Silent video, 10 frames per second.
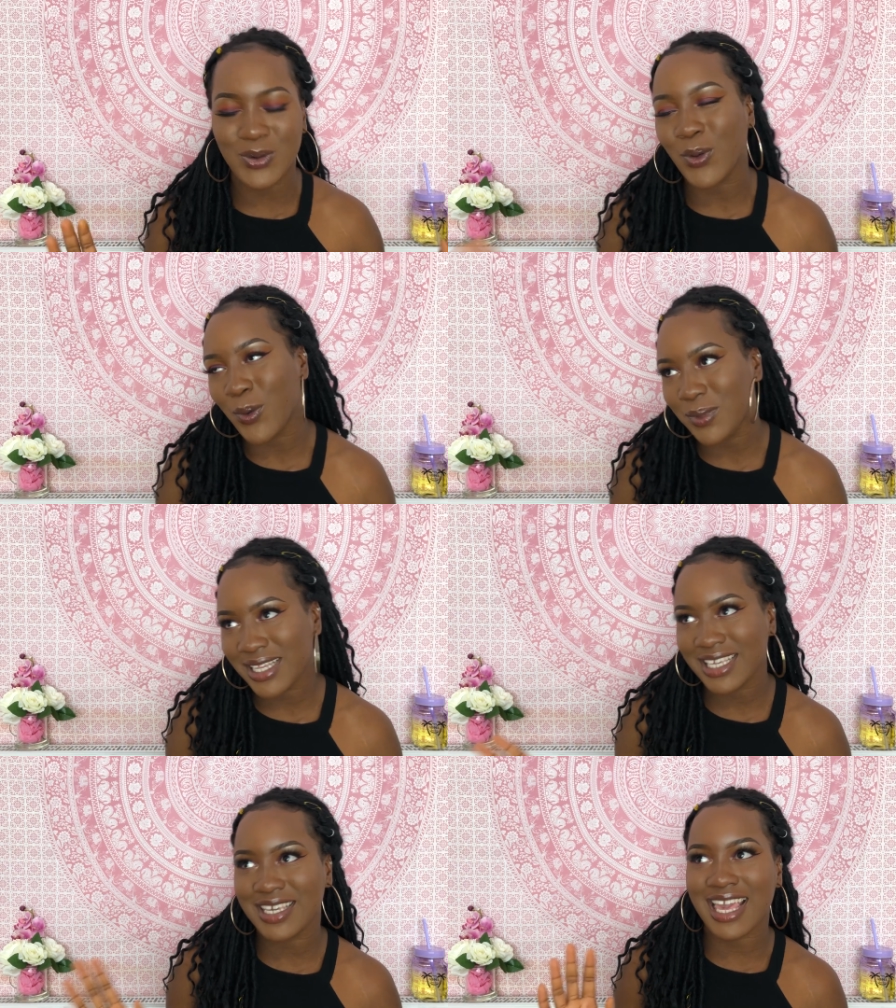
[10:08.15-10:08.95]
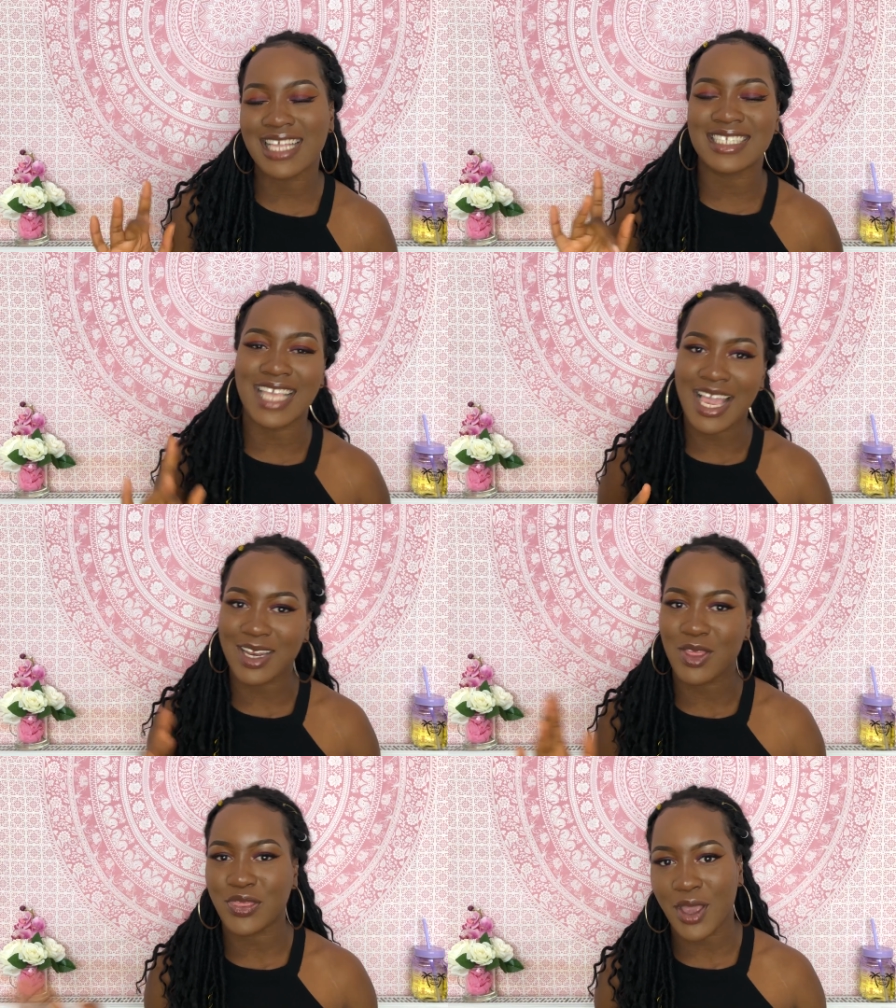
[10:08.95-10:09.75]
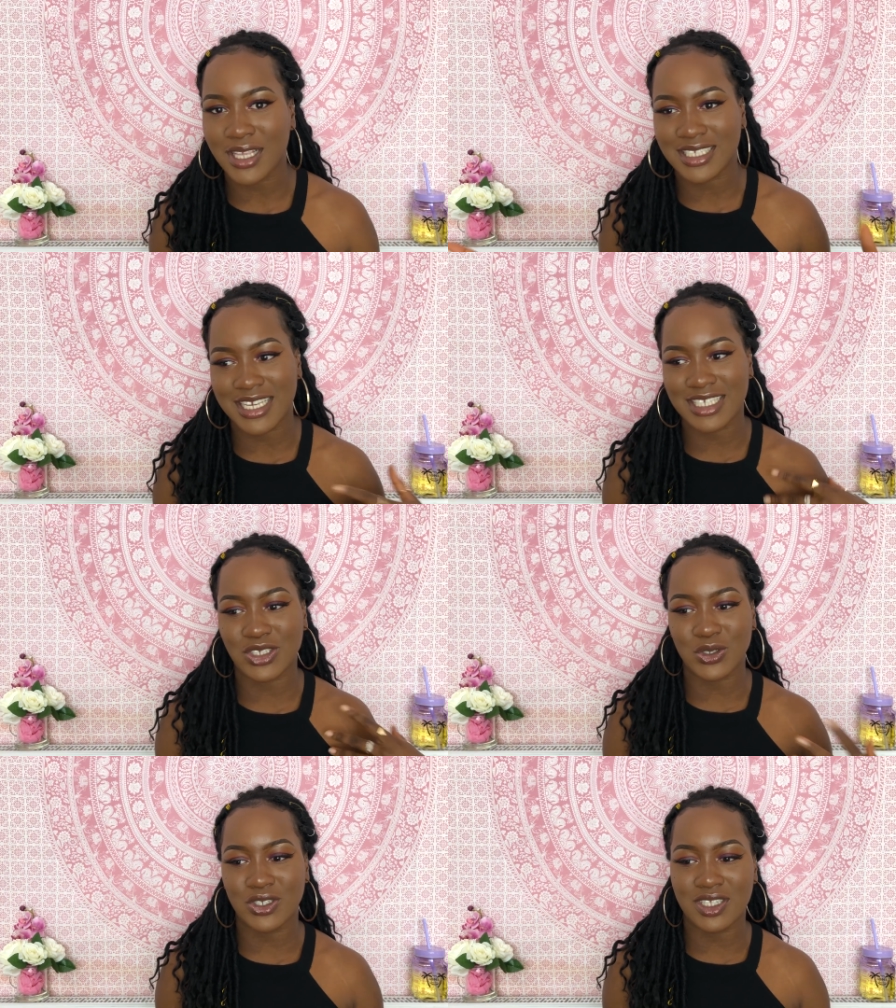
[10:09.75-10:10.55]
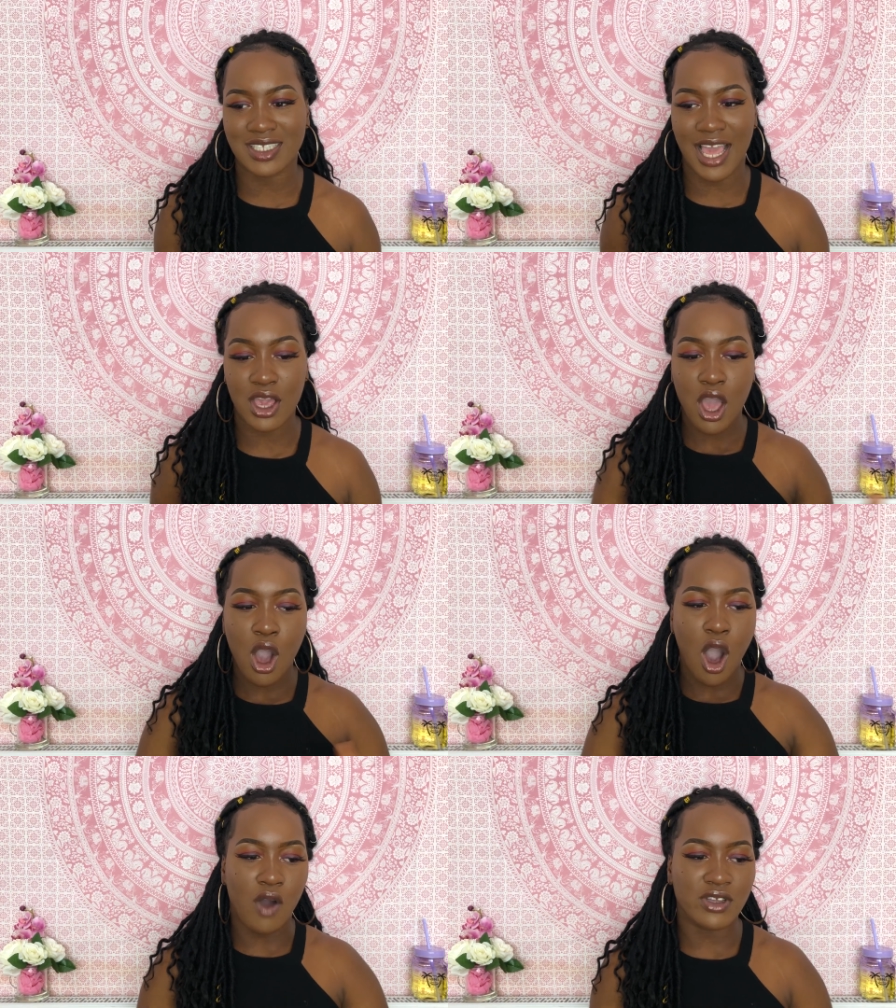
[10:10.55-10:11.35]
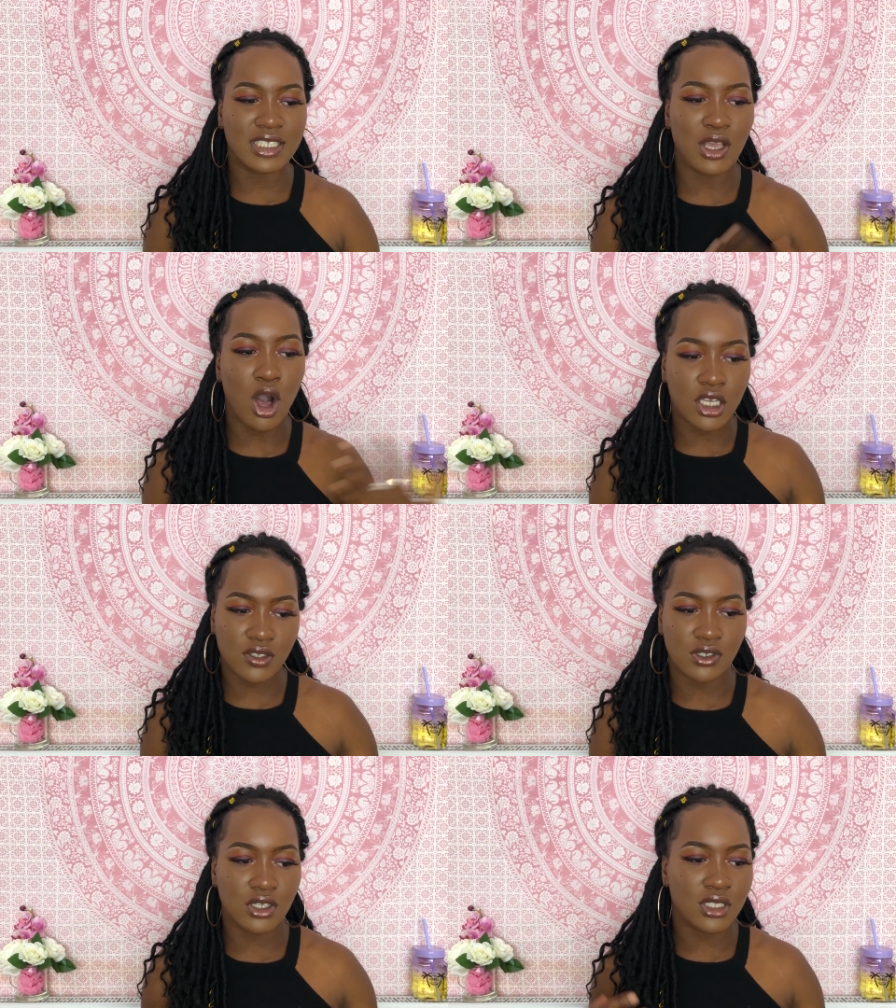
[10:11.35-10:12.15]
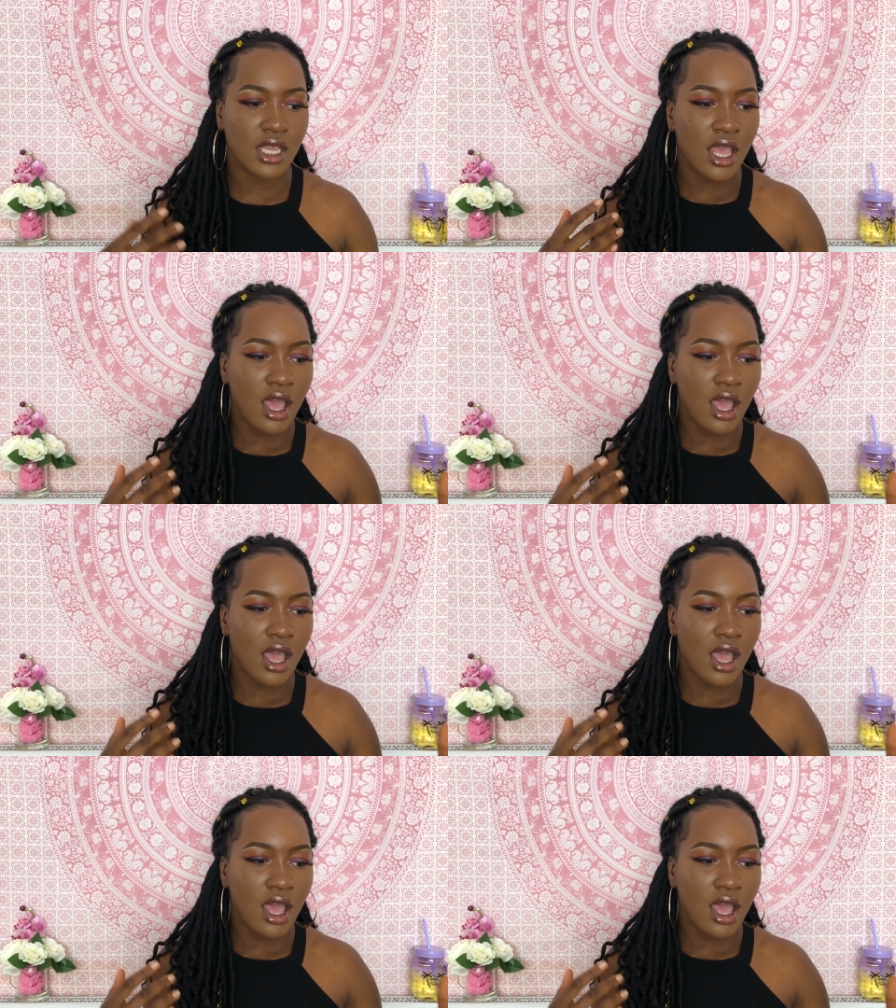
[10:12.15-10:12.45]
Normally you get second and third year students, like obviously Oxford,